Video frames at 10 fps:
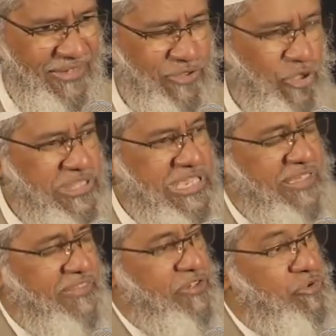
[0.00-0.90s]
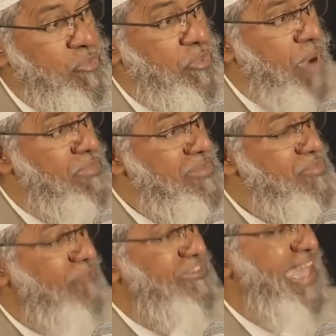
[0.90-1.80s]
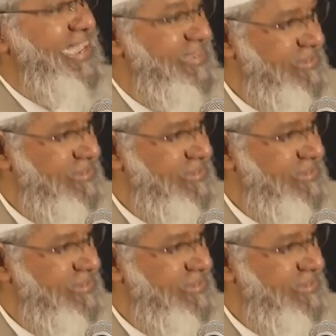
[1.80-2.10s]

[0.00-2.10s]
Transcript: So these are the two problems of Dai.